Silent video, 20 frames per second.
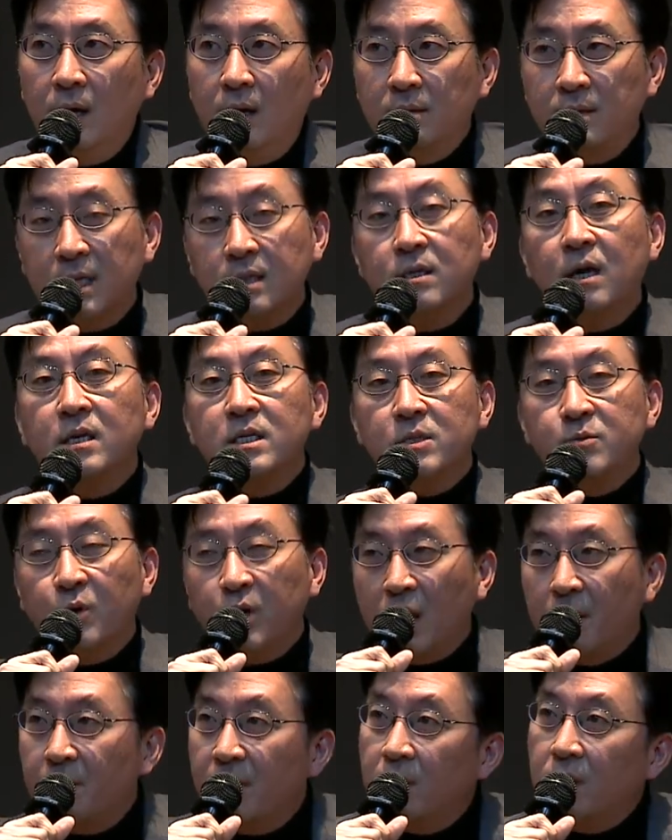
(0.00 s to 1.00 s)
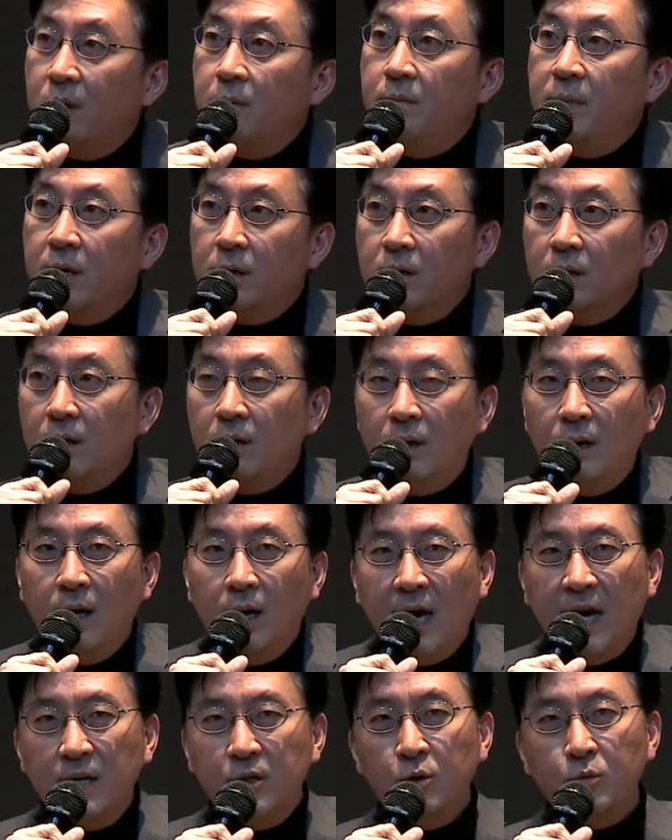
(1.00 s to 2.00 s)
Technologies will get better and better.
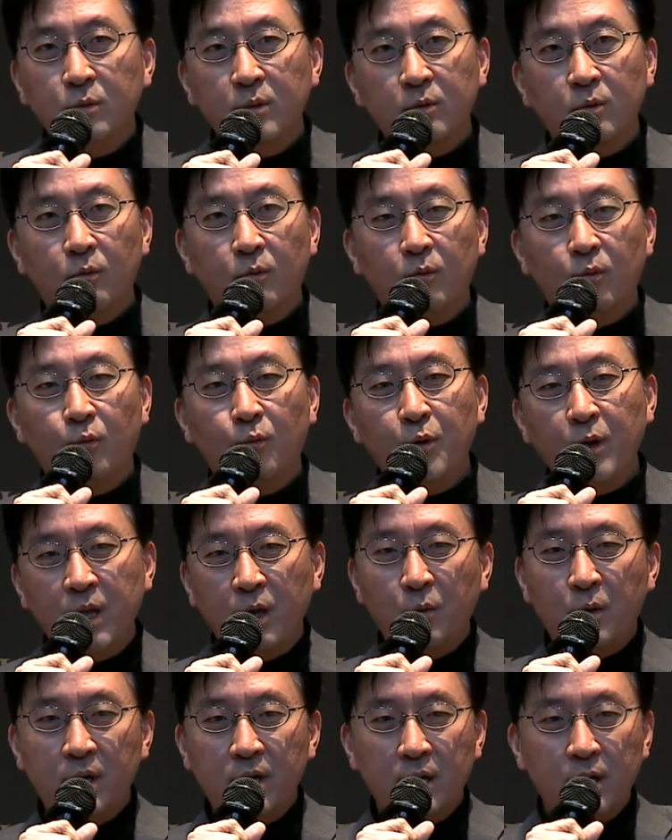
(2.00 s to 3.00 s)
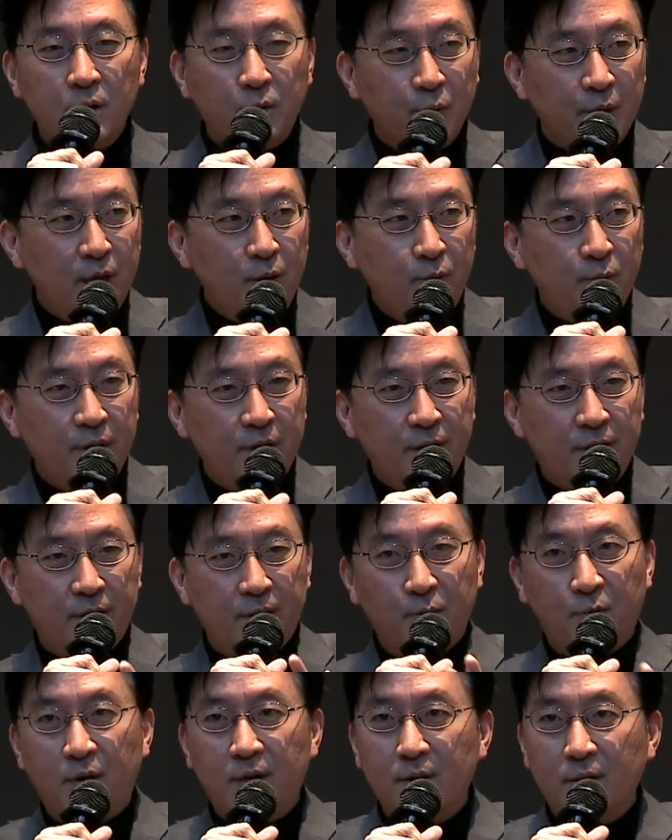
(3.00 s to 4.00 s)
I don't really want to agree
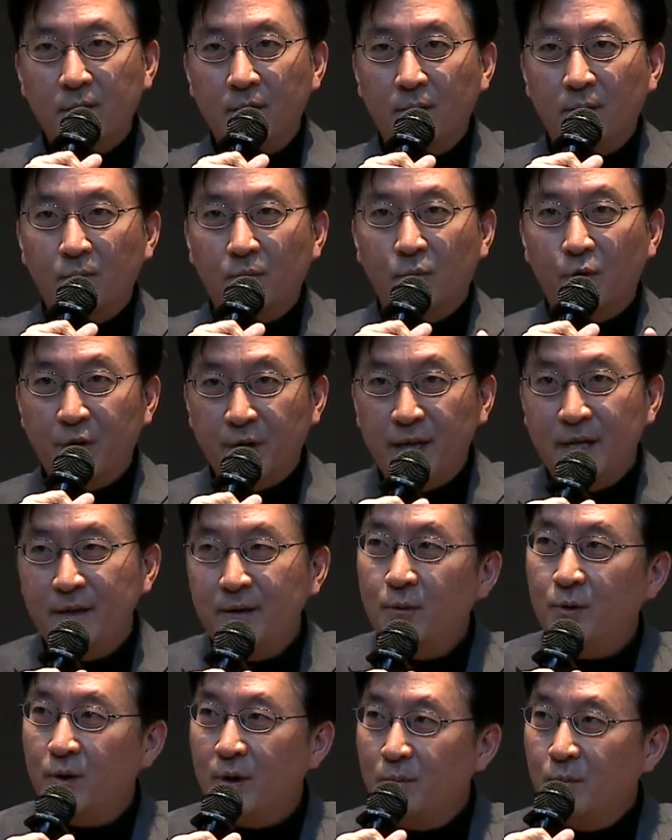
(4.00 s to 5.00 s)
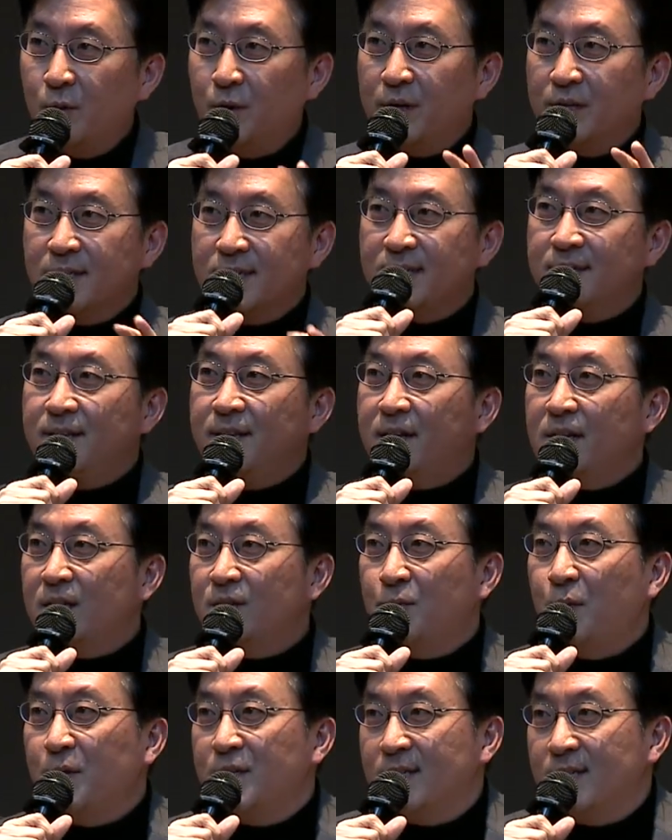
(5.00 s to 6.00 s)
with what Morgan's synthetic
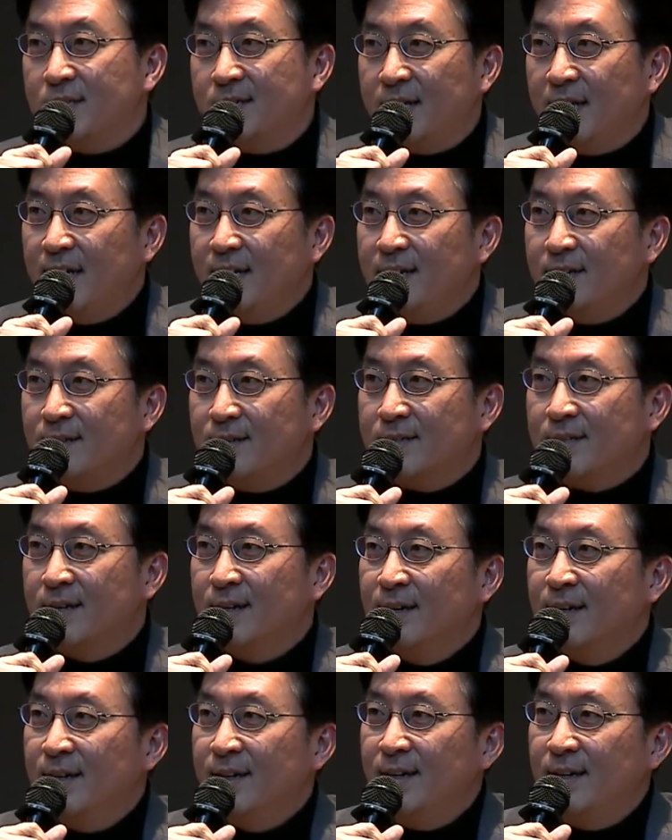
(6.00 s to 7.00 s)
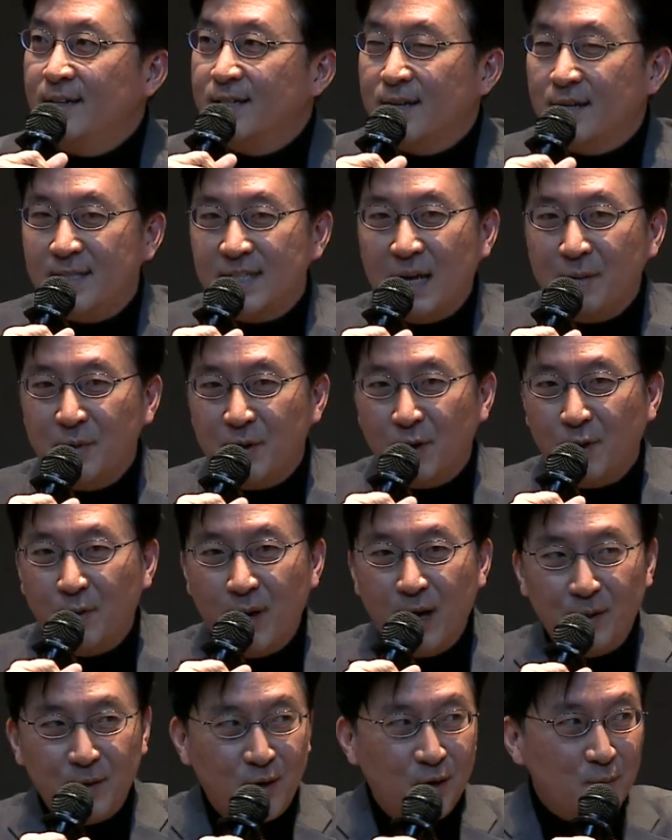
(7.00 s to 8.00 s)
voice is saying is excitement
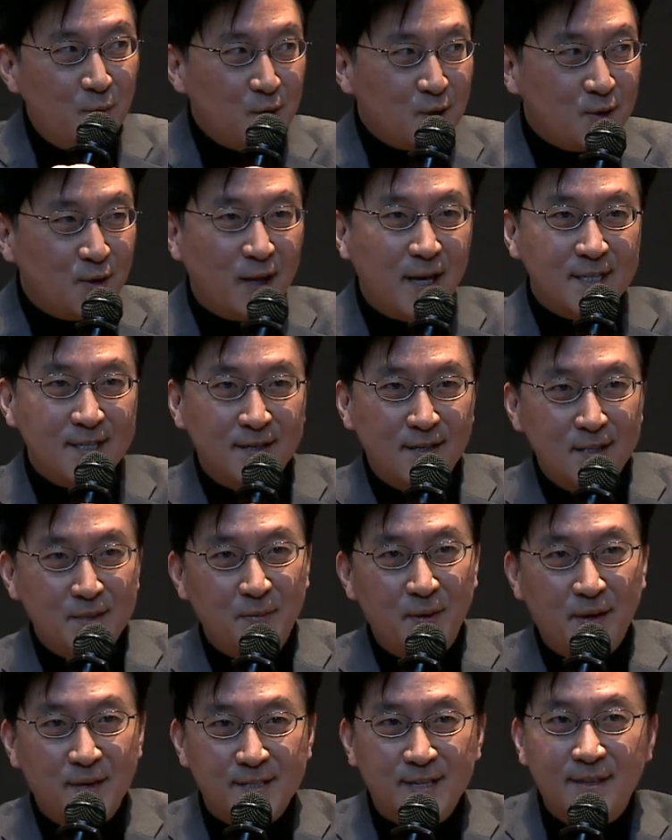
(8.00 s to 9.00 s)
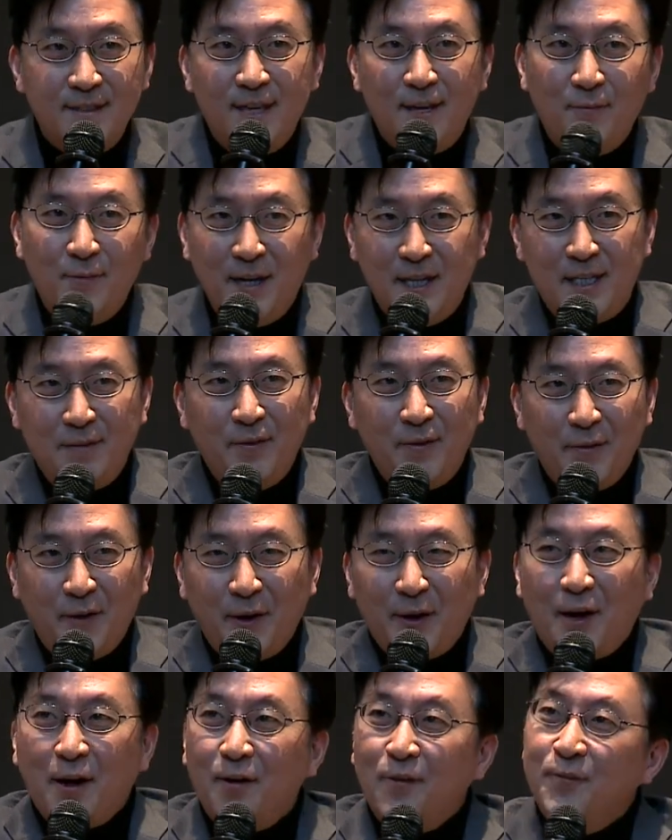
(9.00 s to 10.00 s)
around commercializing this, because I think we need to be
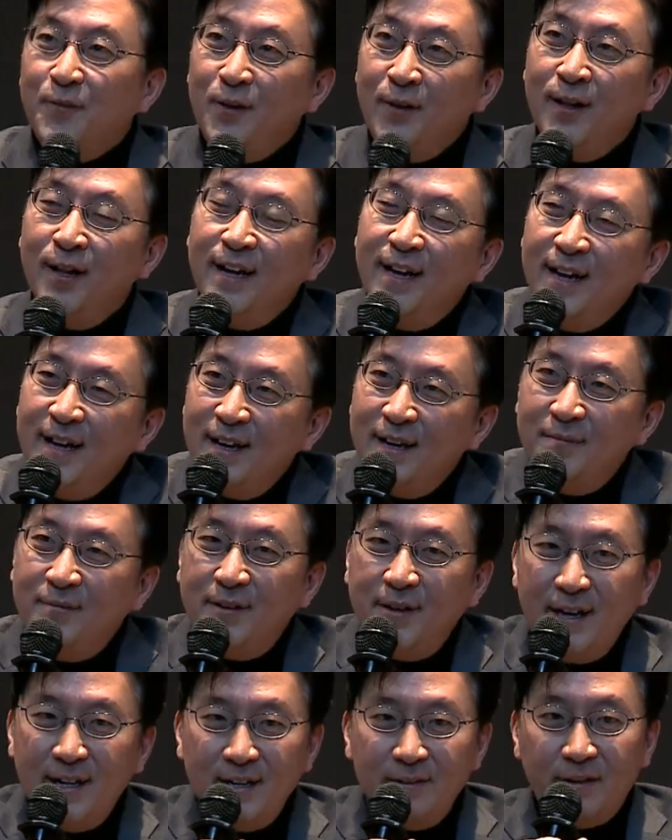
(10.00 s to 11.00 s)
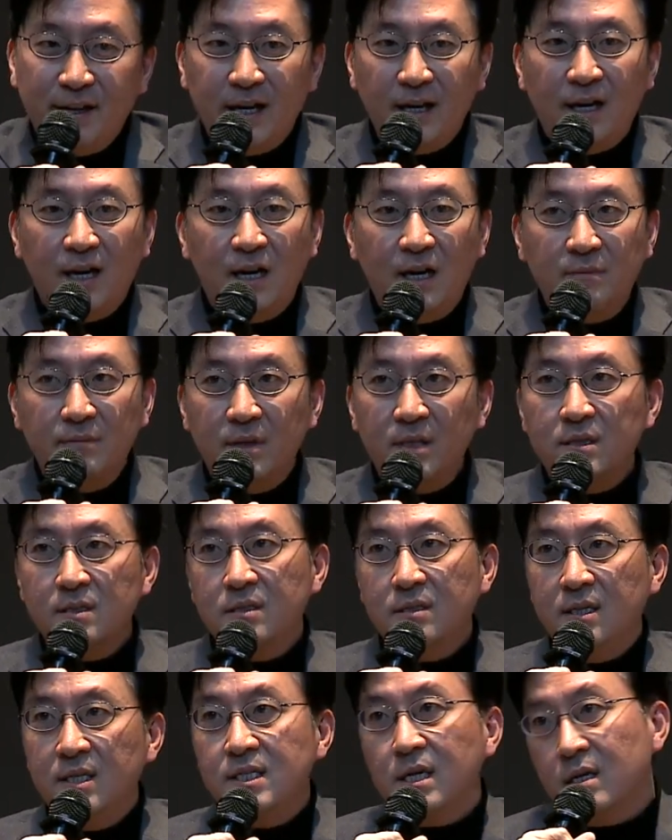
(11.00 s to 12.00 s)
very careful. But anyway,
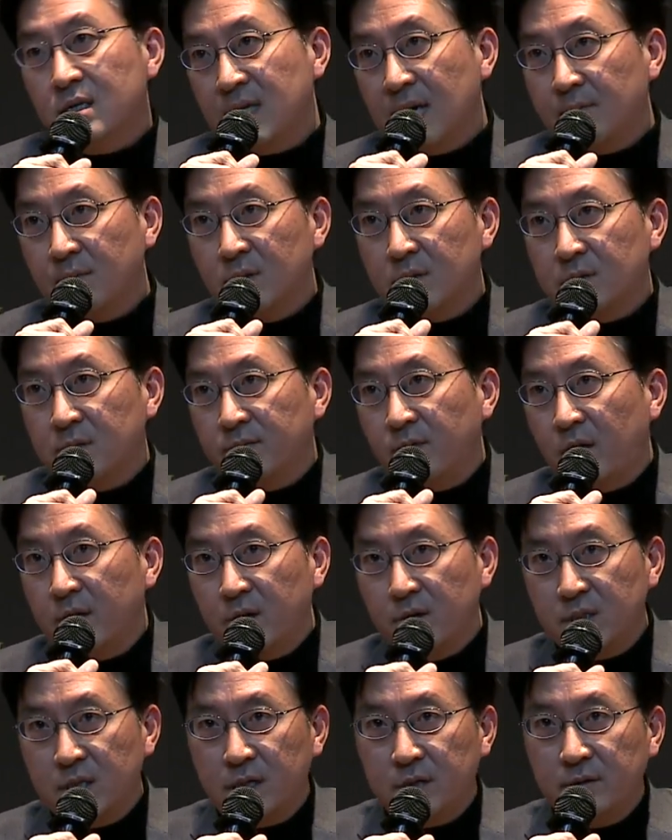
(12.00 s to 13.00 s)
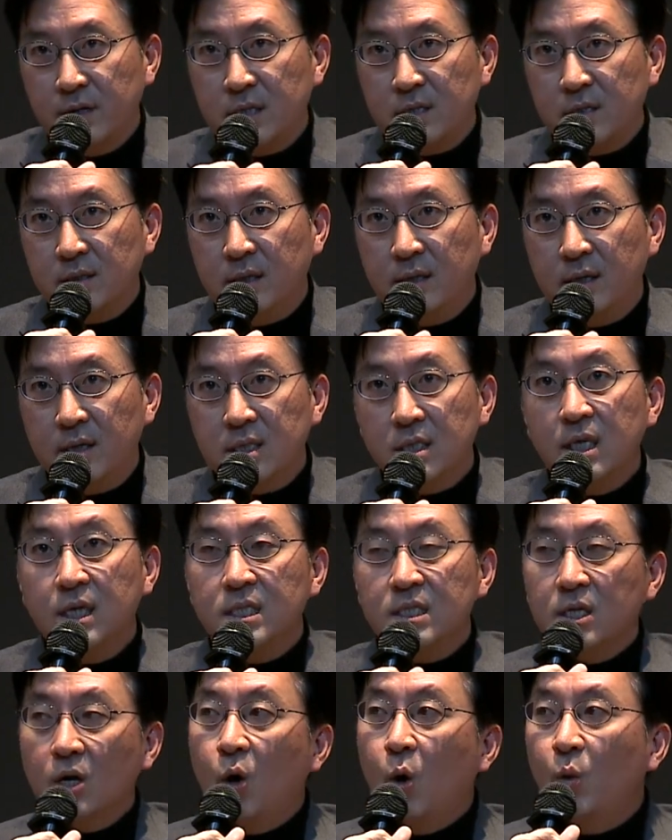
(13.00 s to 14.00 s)
these are examples of audio generation, and
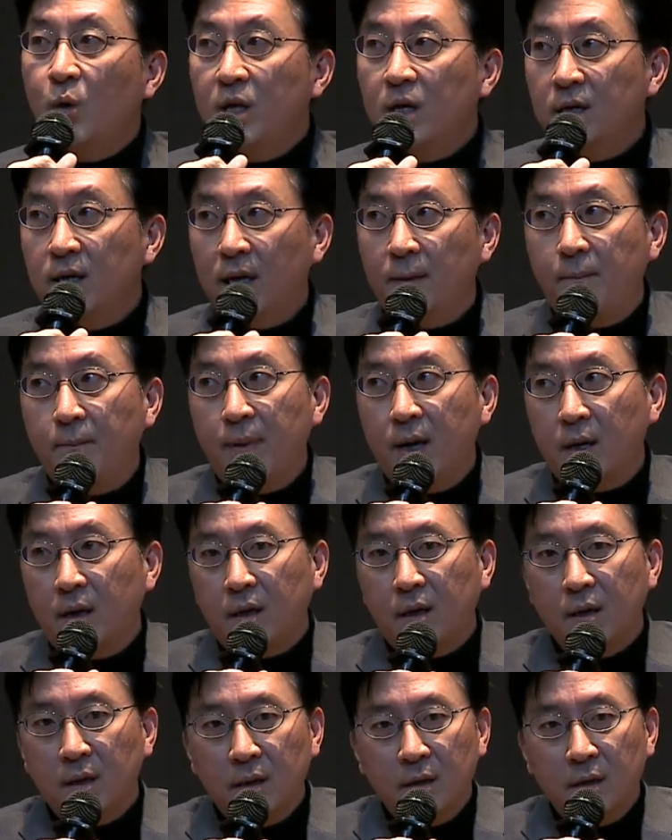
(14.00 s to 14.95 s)
it's only going to get better.